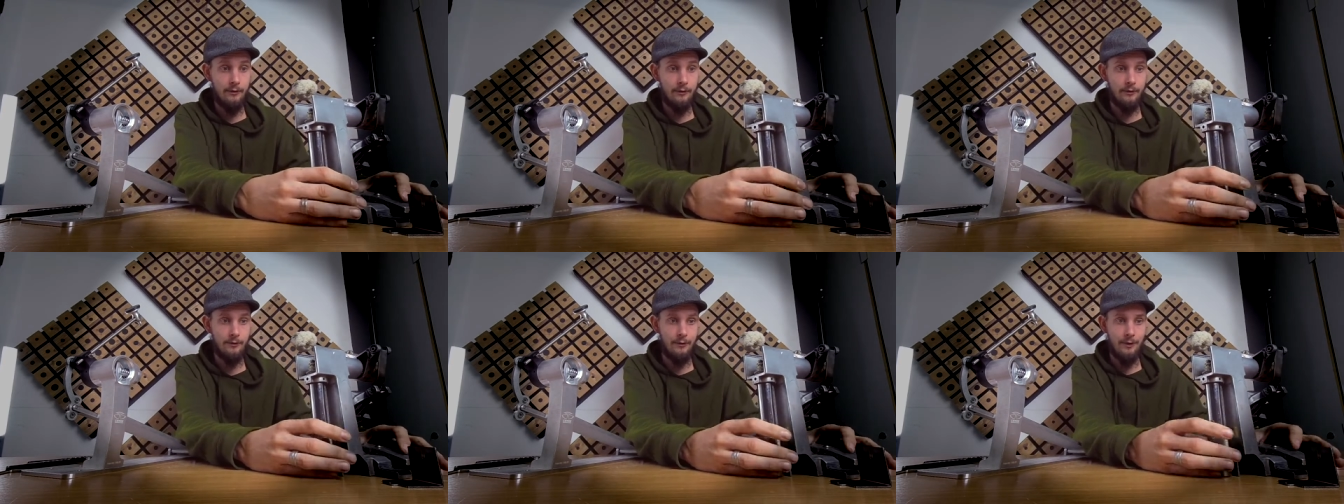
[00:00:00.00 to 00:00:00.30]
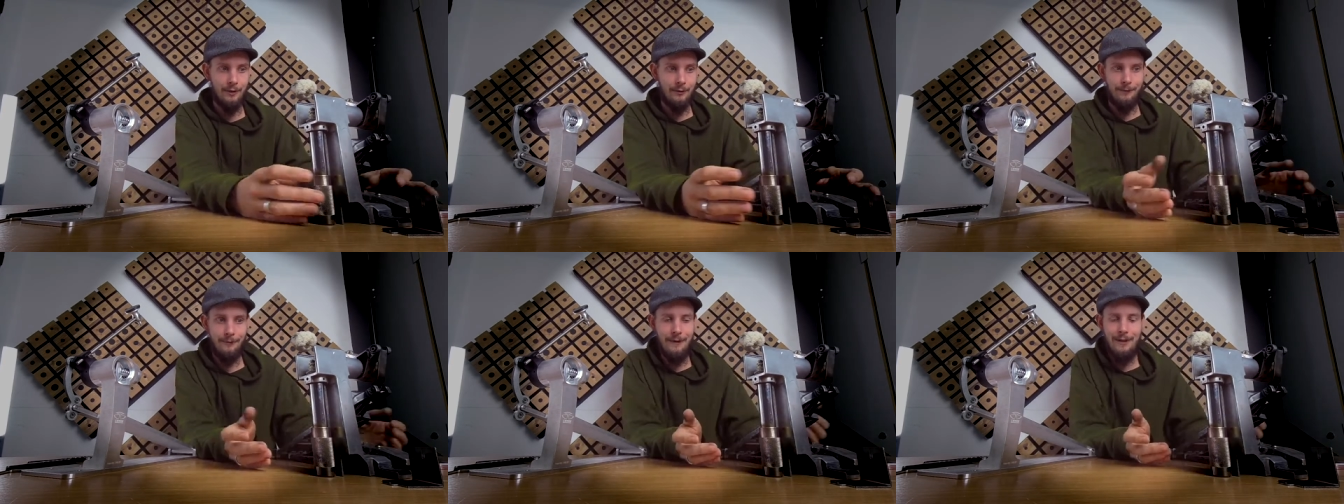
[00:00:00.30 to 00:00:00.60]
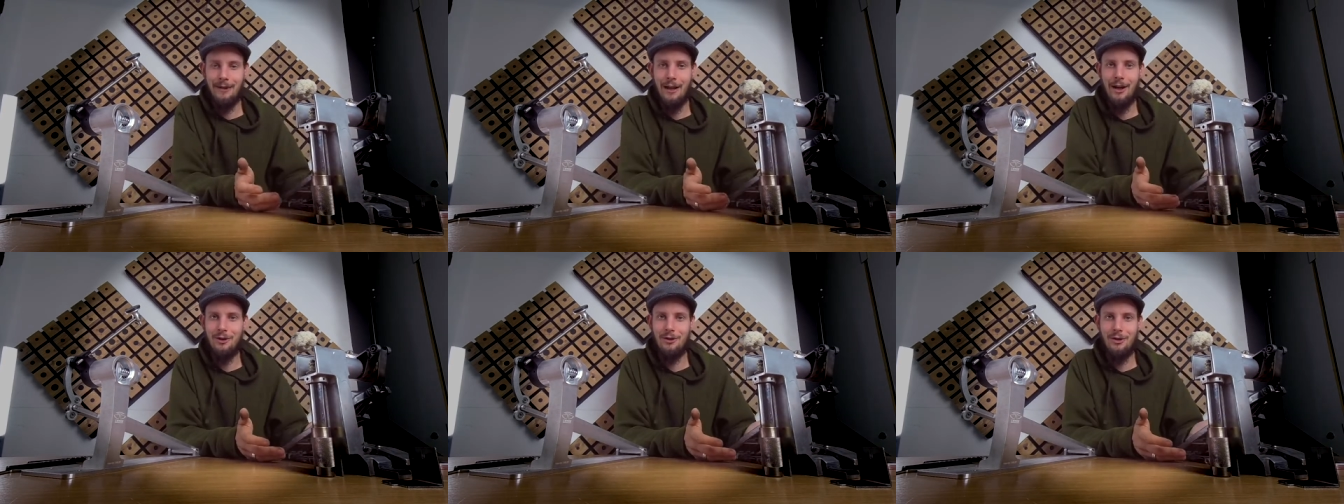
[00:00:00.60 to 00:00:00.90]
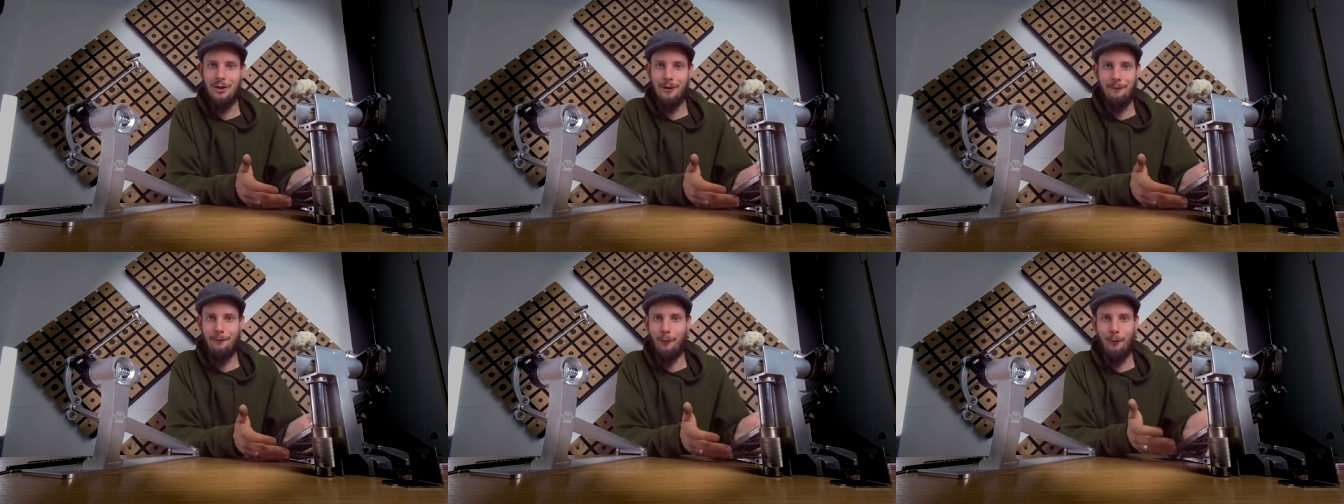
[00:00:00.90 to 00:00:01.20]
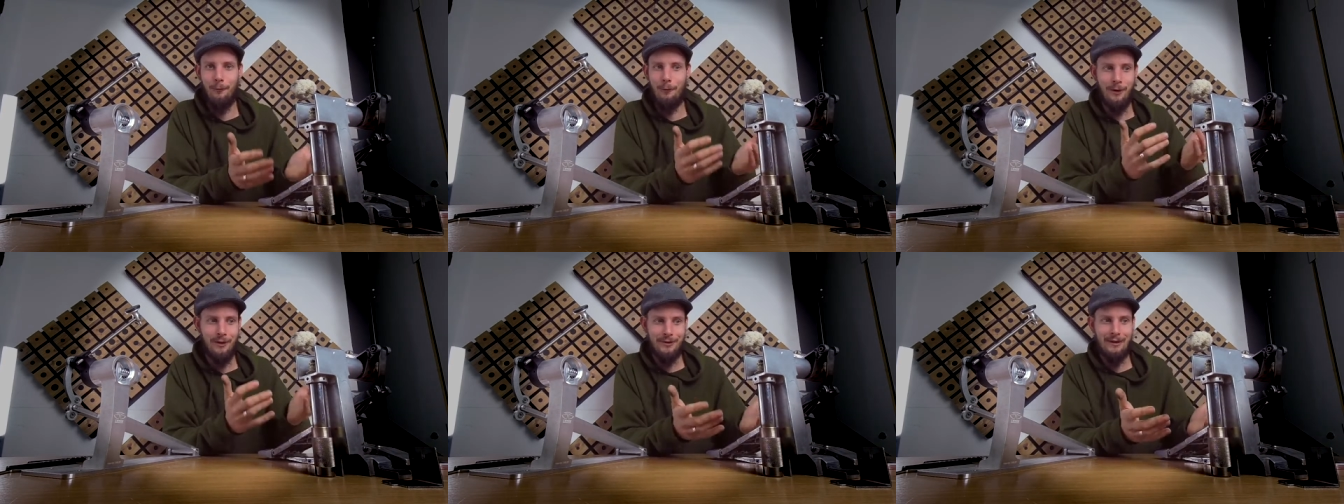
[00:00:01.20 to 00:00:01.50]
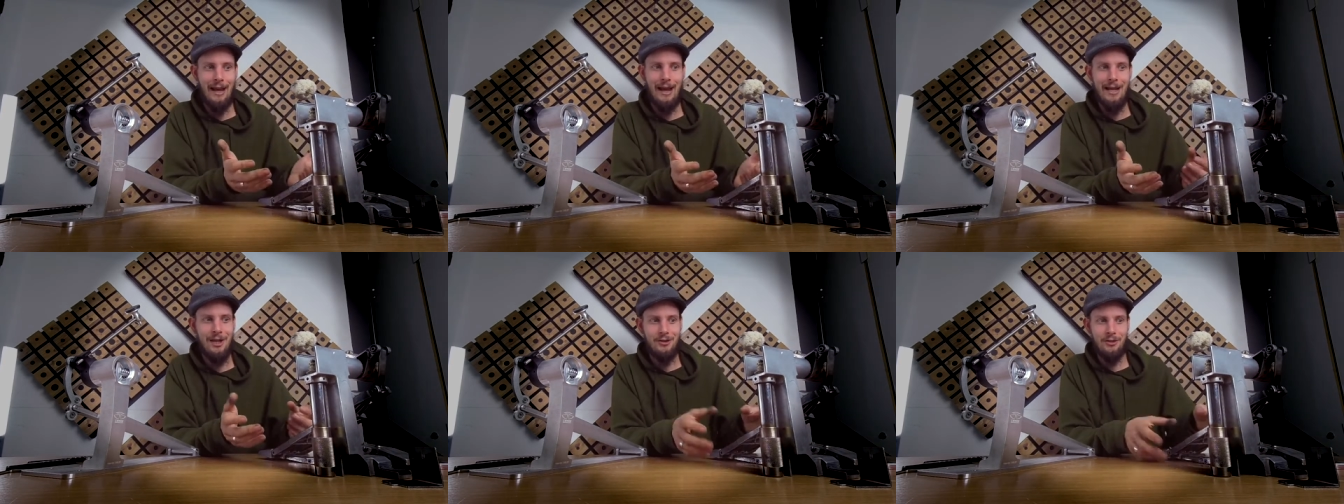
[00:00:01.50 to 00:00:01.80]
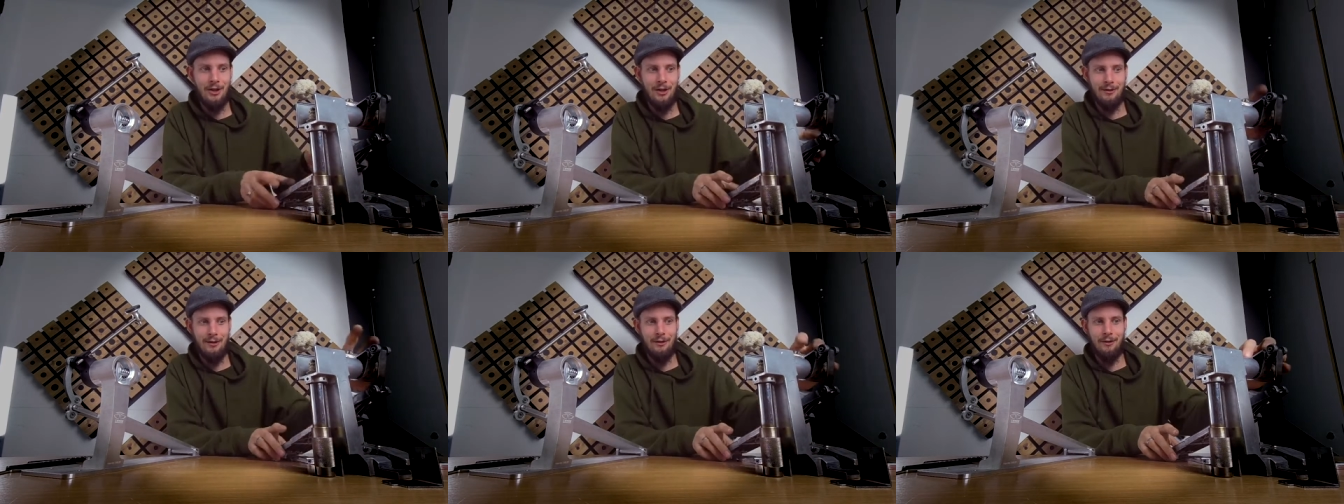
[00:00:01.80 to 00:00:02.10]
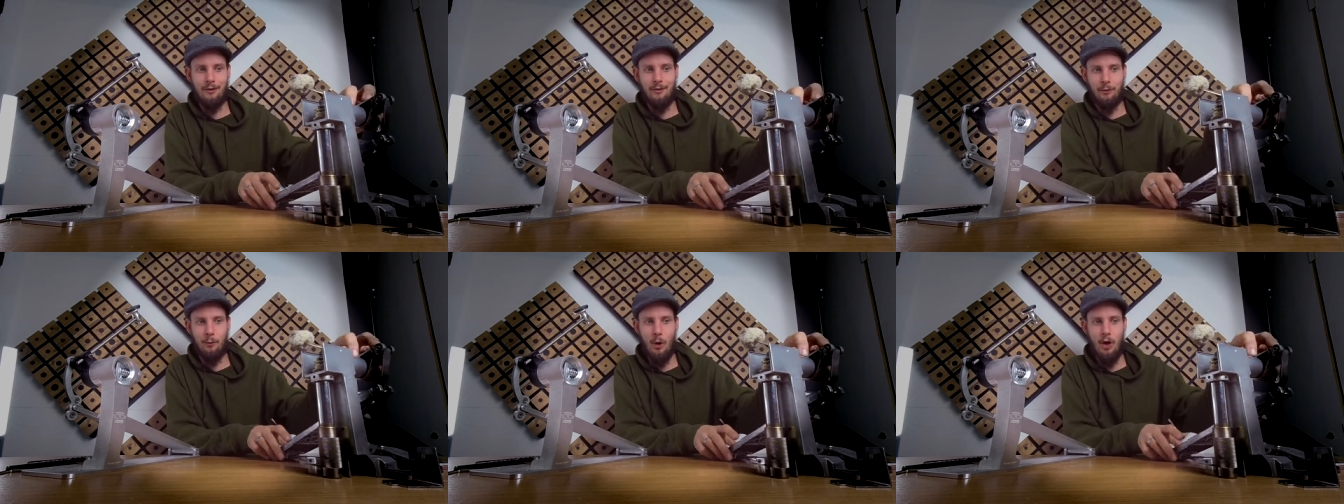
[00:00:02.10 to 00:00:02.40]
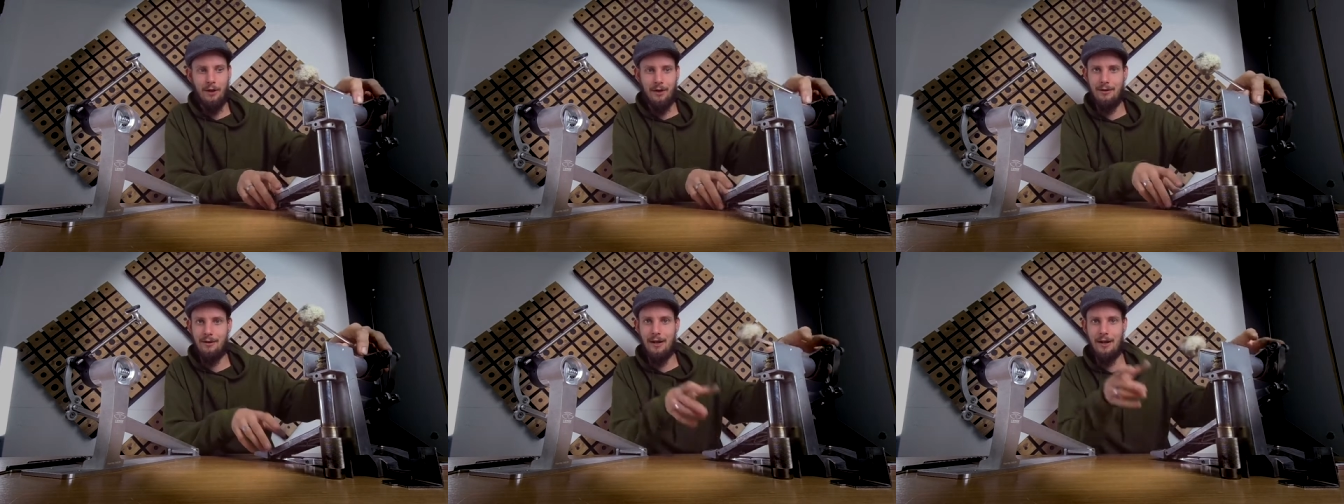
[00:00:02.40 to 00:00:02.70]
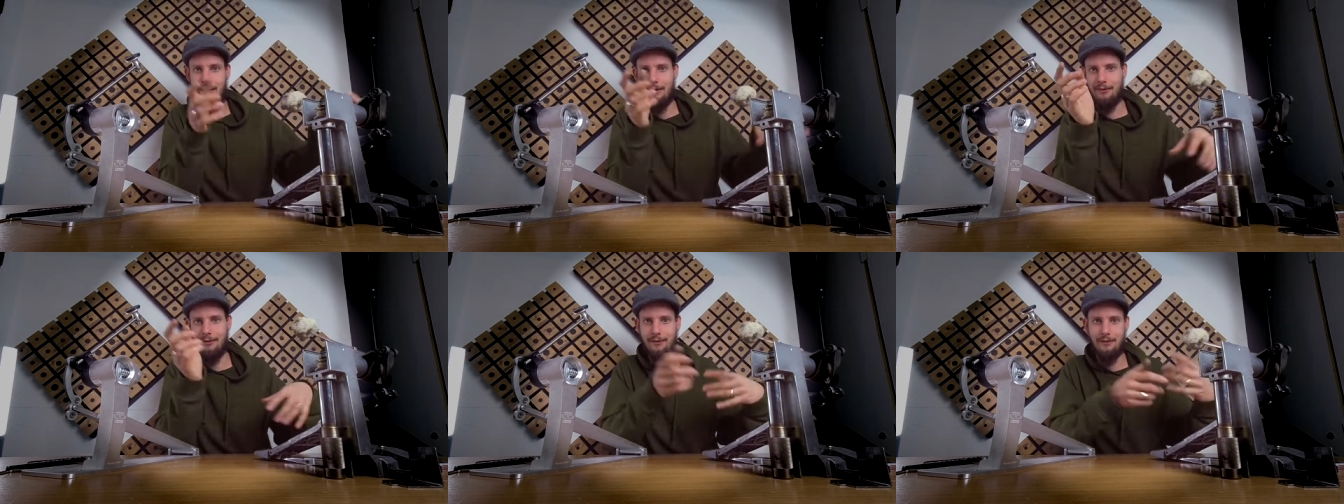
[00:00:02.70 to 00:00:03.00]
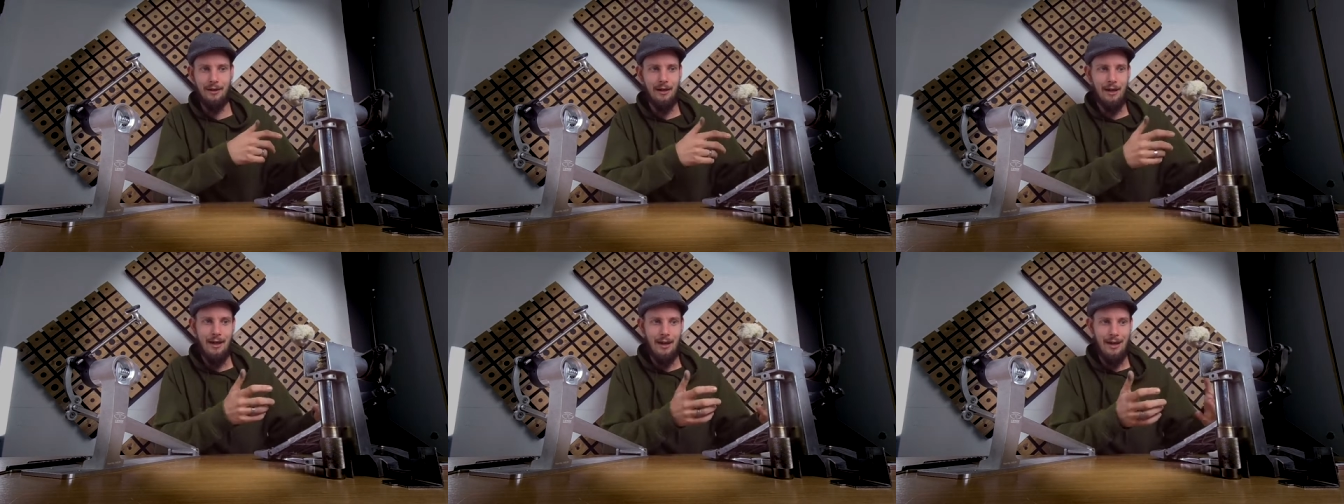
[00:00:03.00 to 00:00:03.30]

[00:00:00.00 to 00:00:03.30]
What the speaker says: It's feeling, actually, for its age and its quirkiness,